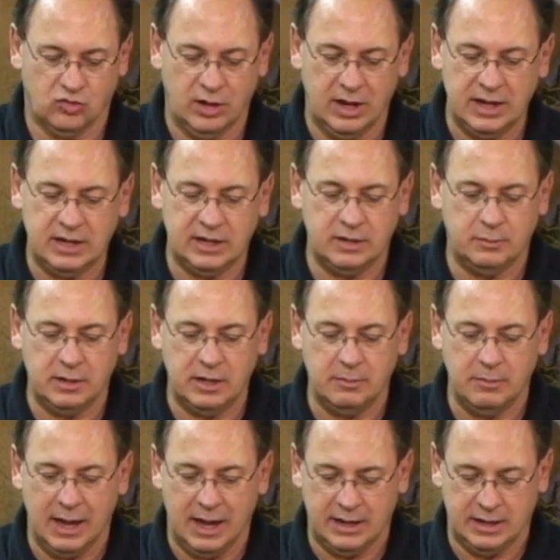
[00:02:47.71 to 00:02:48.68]
ready to be
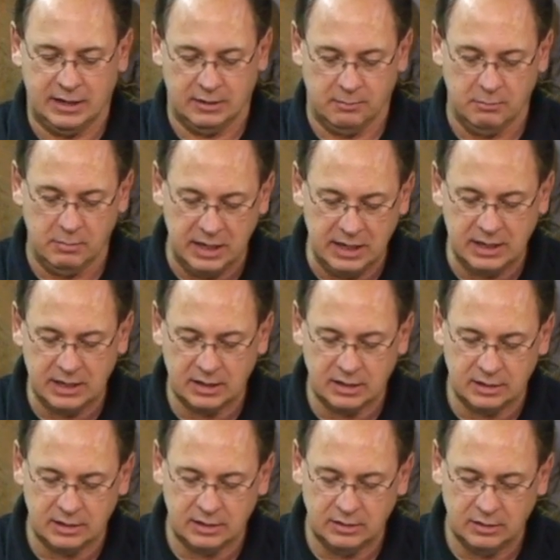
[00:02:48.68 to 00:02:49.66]
mounted
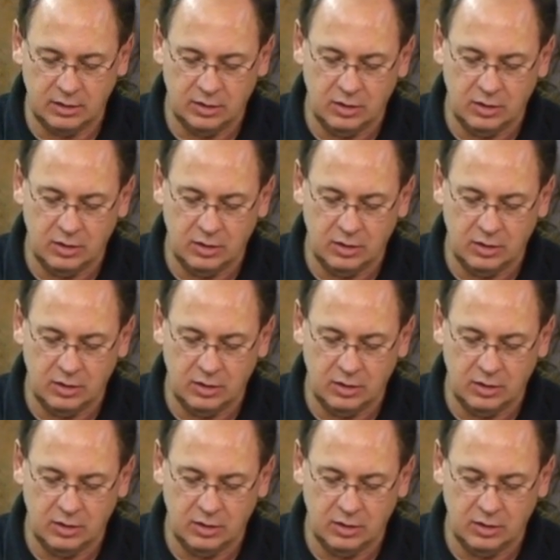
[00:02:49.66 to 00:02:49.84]
immediately,